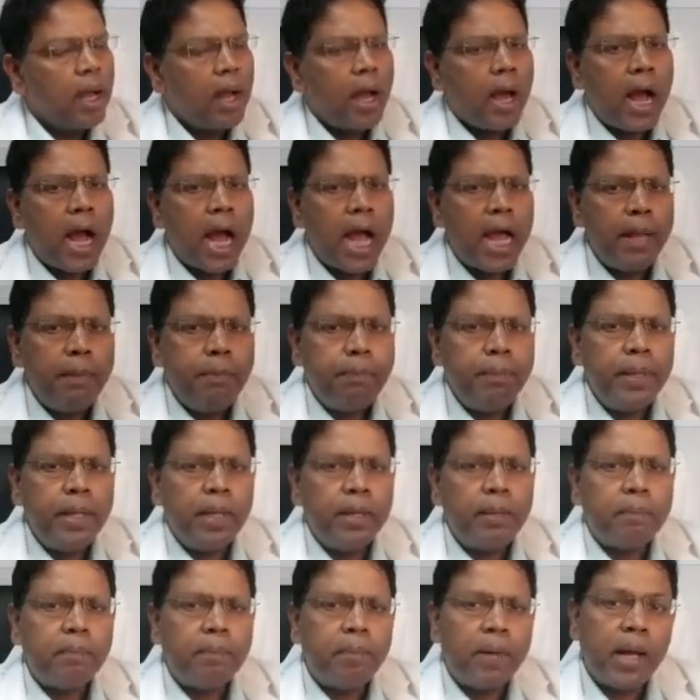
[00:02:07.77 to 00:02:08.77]

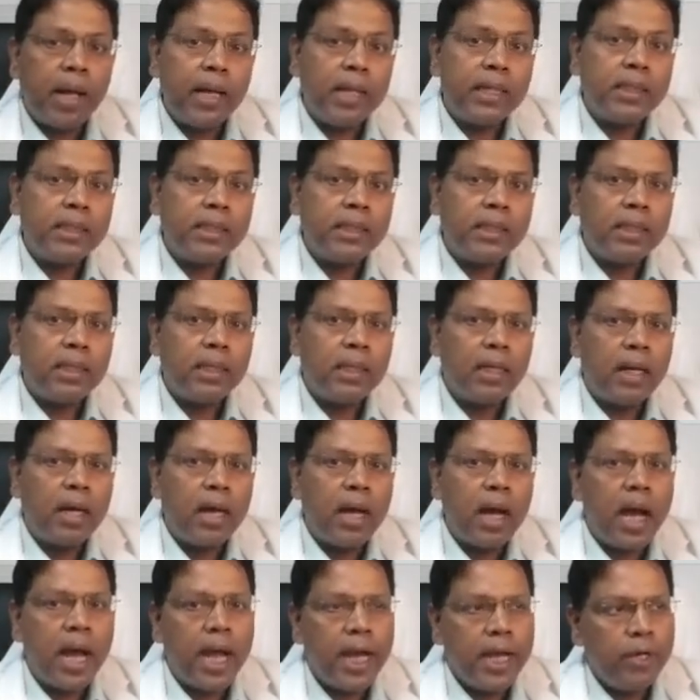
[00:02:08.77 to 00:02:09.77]
HIPAC plus
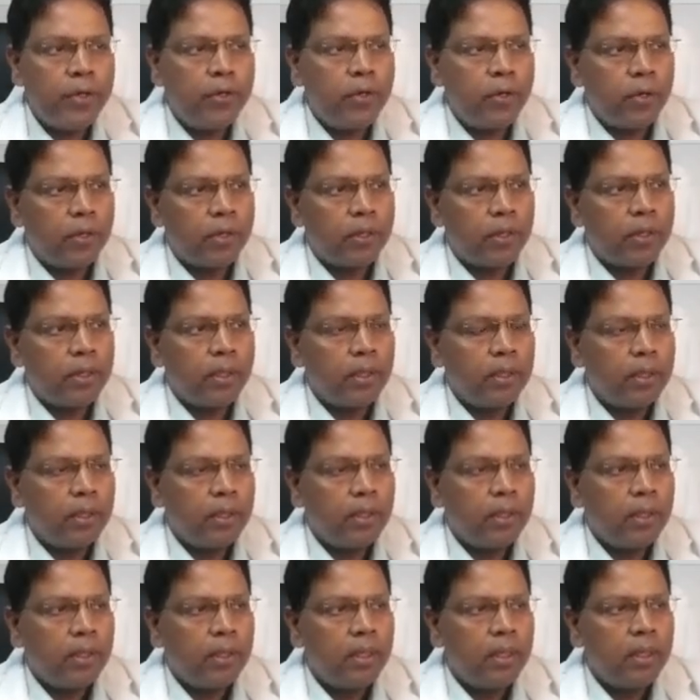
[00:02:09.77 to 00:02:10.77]
HITAC,
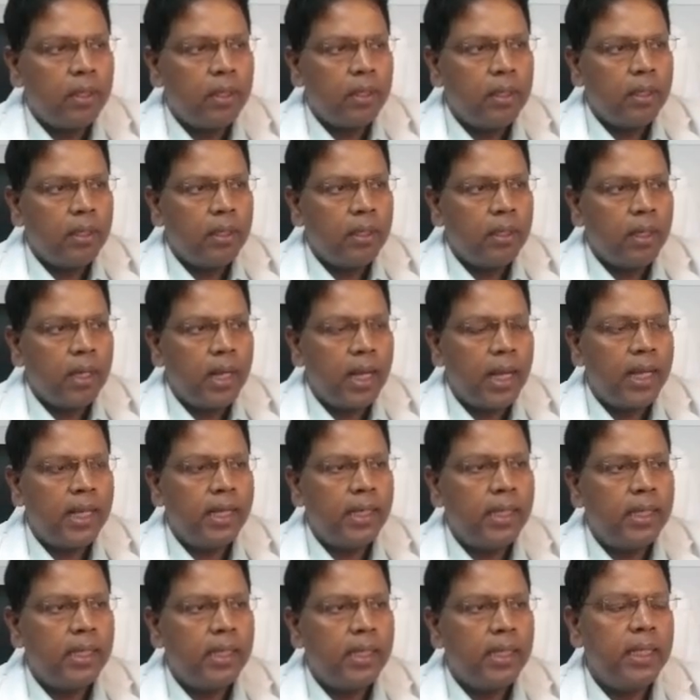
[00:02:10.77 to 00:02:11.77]

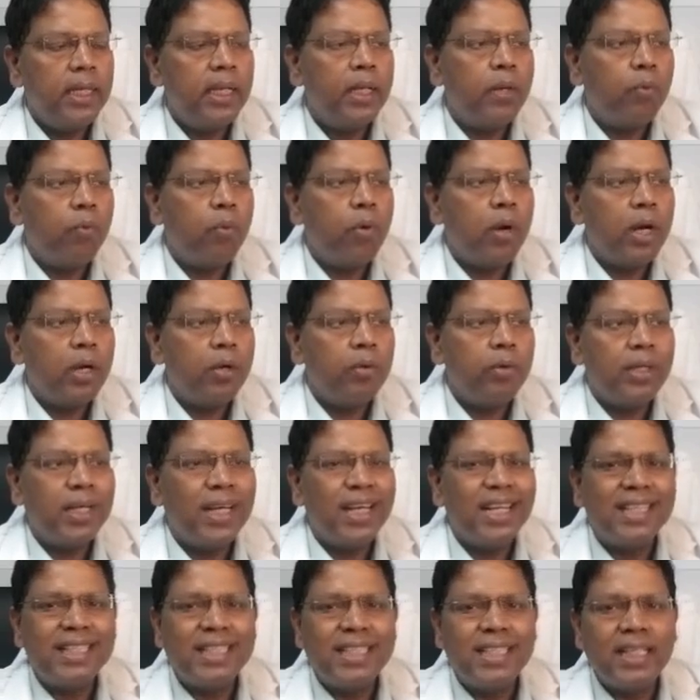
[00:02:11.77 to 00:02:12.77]
and in a word we
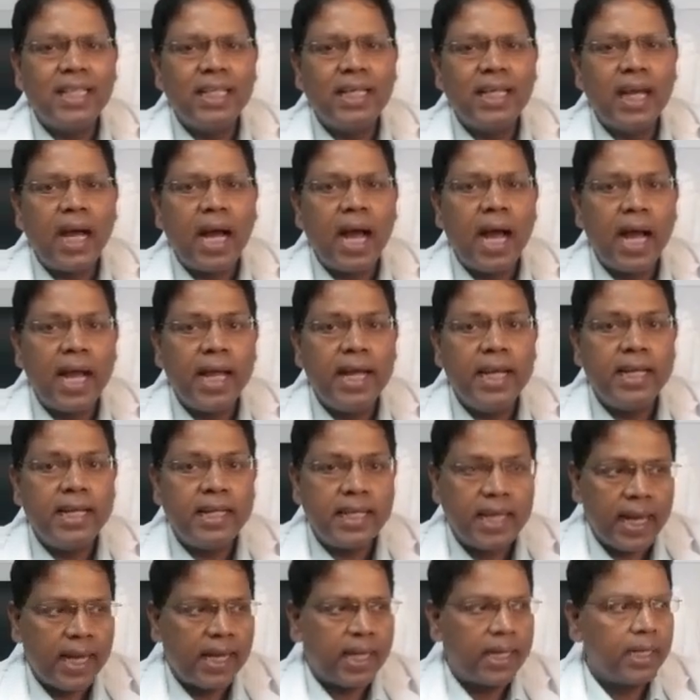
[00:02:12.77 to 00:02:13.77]
can say
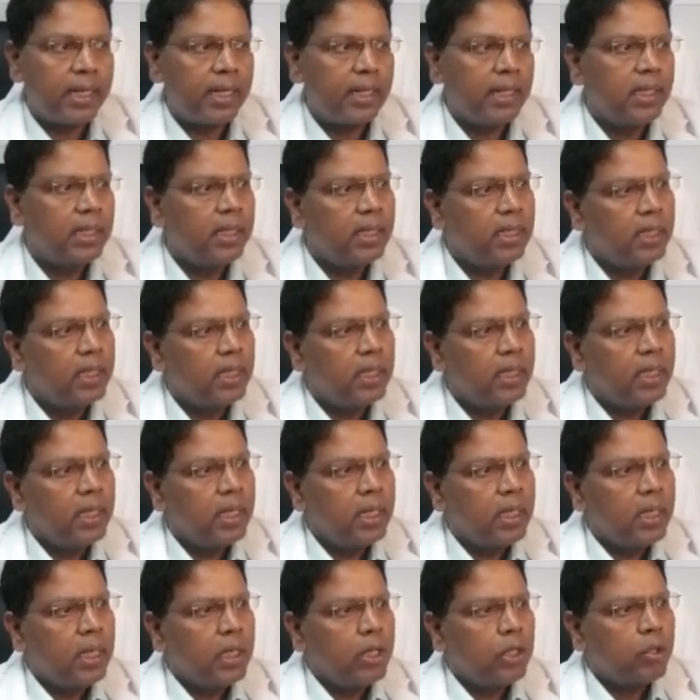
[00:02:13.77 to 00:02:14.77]
HITAC.
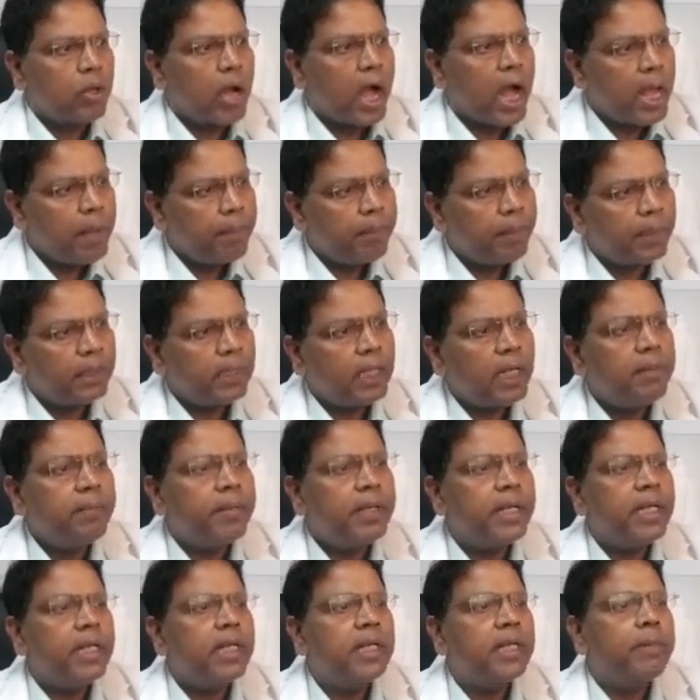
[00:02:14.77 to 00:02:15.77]
So,
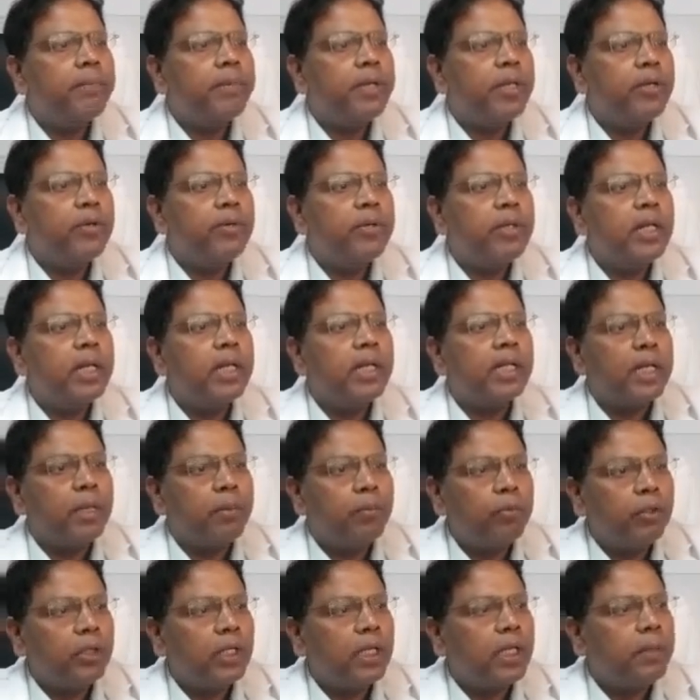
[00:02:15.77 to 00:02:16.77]
hyperthermic intraperitoneal
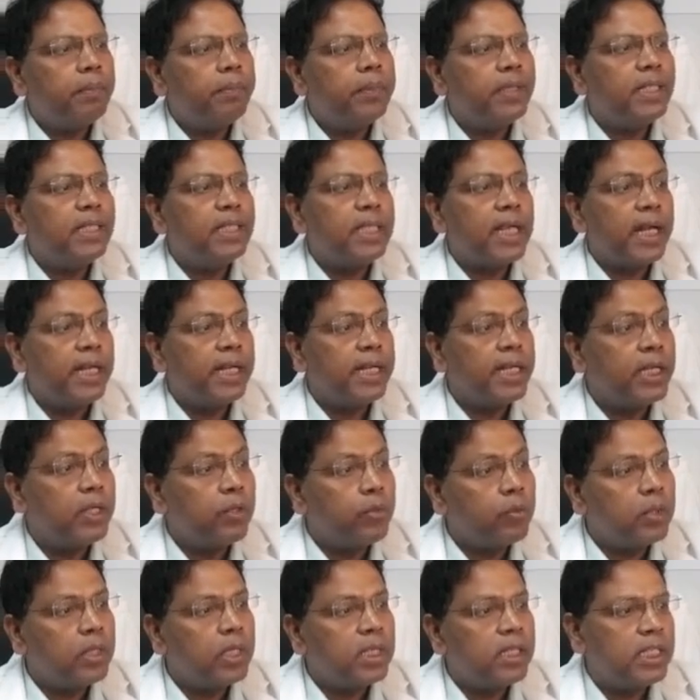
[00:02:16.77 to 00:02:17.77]
chemotherapy is
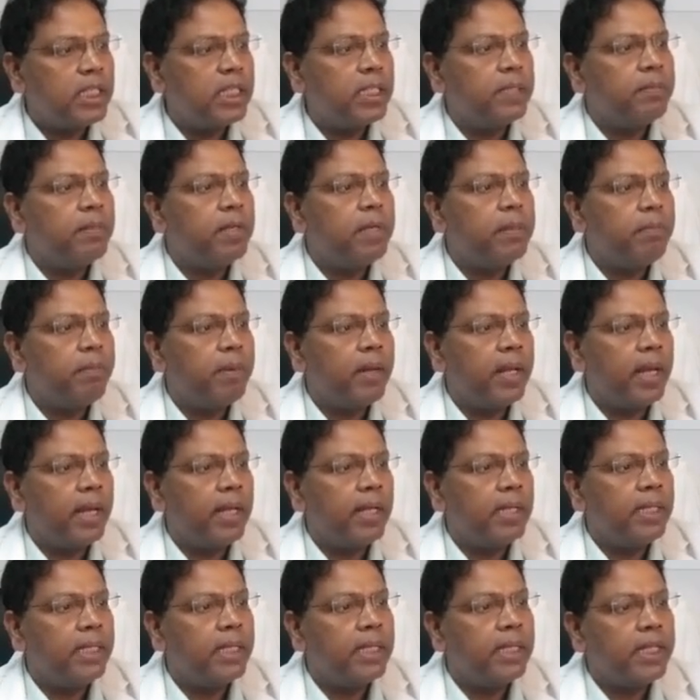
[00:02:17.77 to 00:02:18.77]
added to the treatment
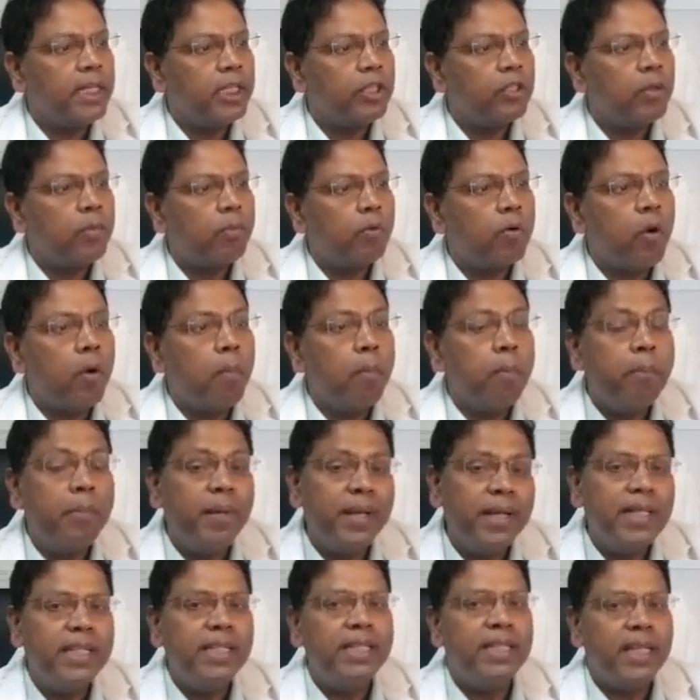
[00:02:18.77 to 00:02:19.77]
plan in case of
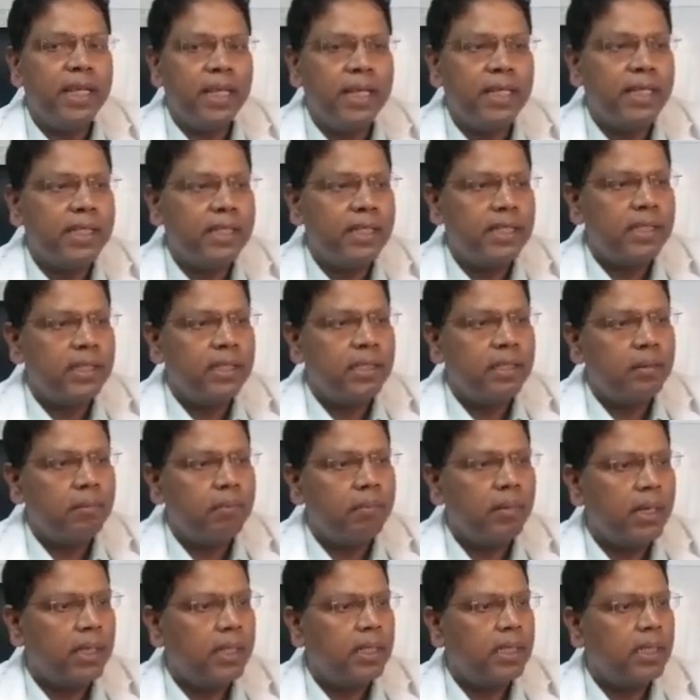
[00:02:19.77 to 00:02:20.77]
complete CRS,
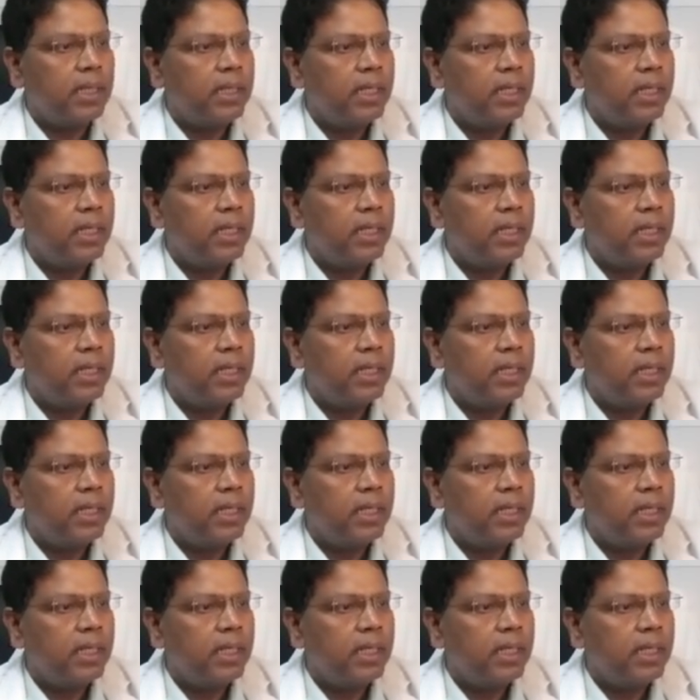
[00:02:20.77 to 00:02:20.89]
but